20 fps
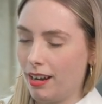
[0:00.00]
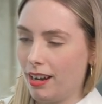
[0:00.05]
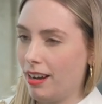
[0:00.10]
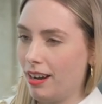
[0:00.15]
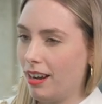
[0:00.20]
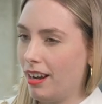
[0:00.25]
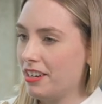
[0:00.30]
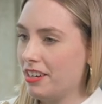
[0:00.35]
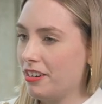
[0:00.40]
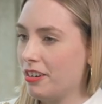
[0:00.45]

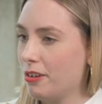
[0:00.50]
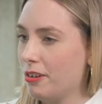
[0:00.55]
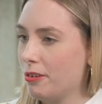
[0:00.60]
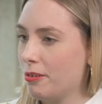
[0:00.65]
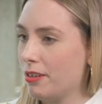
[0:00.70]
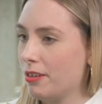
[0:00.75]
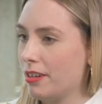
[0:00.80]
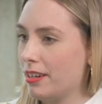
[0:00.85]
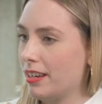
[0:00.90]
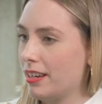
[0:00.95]
I know
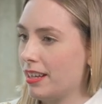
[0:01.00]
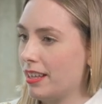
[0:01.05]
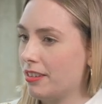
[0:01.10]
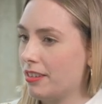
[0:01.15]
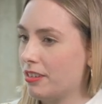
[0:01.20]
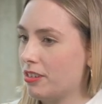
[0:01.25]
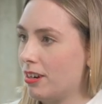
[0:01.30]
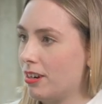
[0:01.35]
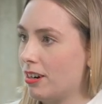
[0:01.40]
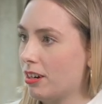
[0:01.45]
that in the
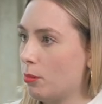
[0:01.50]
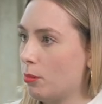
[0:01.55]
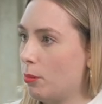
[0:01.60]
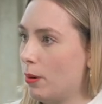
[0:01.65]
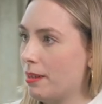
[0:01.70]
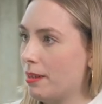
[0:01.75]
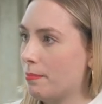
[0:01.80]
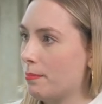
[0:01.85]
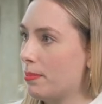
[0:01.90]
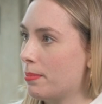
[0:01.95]
dark
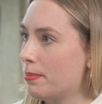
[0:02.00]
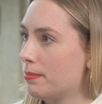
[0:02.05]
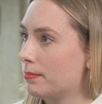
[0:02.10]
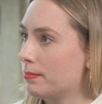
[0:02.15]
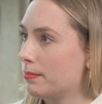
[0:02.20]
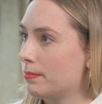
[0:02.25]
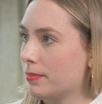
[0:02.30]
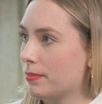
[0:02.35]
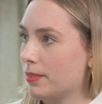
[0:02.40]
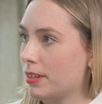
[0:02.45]
web,
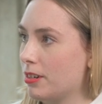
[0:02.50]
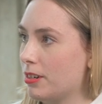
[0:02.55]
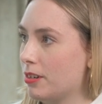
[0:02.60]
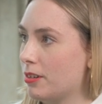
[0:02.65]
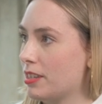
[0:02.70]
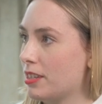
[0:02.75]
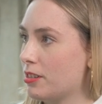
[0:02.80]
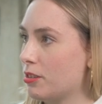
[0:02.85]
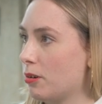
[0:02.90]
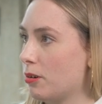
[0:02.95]
you know,
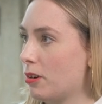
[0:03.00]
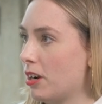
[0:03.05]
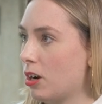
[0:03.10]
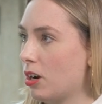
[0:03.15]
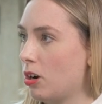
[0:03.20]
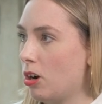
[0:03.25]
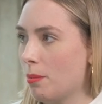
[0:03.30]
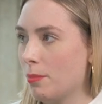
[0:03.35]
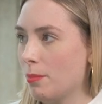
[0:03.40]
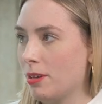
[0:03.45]
it's not
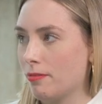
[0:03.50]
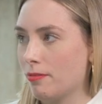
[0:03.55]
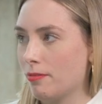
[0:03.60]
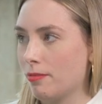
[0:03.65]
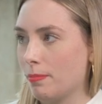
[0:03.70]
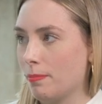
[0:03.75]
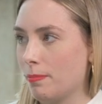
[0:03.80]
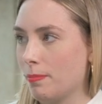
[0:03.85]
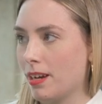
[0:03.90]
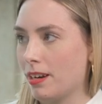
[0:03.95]
uncommon
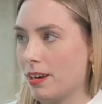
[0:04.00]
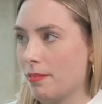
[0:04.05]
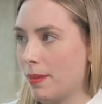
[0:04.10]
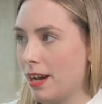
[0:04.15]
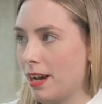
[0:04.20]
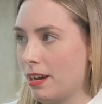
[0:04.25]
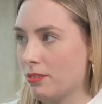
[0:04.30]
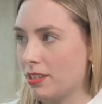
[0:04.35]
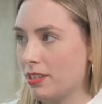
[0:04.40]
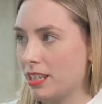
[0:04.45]
for kind of
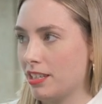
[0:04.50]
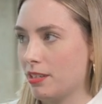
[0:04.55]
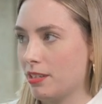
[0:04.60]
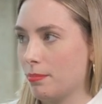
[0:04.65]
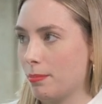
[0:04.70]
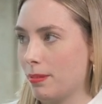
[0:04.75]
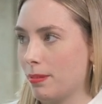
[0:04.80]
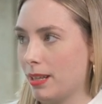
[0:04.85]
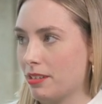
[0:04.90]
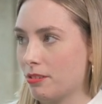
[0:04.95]
bounties to be
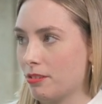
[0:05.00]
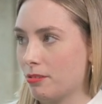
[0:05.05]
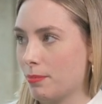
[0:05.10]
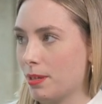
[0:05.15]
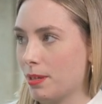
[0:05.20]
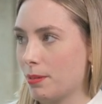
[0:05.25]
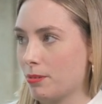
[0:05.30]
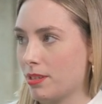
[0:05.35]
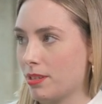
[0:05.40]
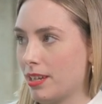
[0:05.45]
placed on
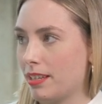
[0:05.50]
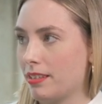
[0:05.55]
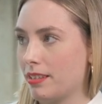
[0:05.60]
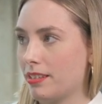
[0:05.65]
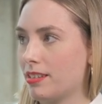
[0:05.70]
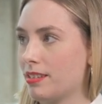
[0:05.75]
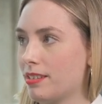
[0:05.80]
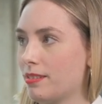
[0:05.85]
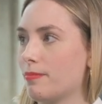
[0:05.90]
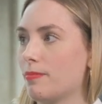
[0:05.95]
people's
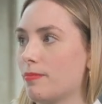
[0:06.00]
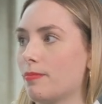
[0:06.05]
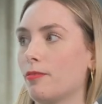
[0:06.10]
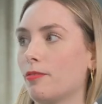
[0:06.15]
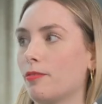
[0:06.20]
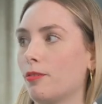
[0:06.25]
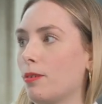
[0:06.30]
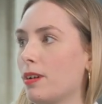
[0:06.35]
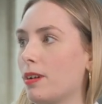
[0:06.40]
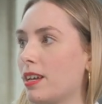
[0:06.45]
heads
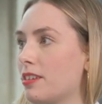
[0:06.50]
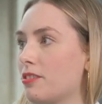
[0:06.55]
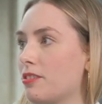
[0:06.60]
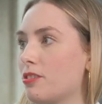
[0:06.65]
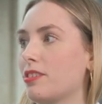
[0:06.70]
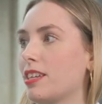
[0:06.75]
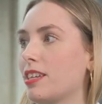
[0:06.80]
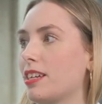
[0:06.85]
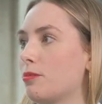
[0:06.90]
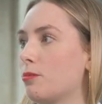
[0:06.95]
for, as you
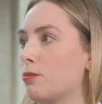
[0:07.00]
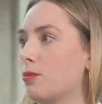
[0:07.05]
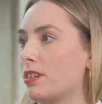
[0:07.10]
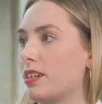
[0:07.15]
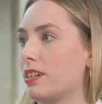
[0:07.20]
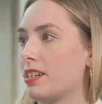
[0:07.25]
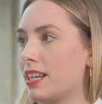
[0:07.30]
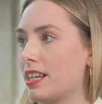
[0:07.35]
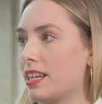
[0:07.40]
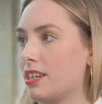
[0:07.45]
said, in
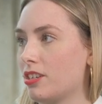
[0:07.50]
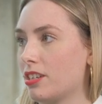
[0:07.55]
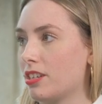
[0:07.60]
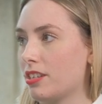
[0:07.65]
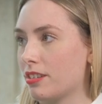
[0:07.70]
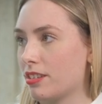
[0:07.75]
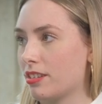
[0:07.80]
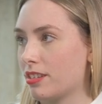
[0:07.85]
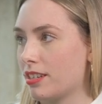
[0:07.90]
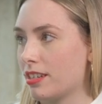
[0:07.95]

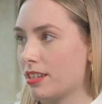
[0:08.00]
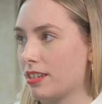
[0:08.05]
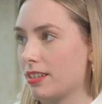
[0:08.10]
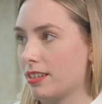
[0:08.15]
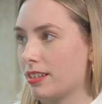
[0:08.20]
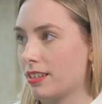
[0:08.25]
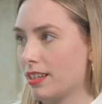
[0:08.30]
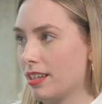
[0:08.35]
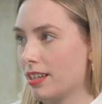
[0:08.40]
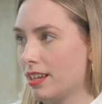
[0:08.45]
organizations to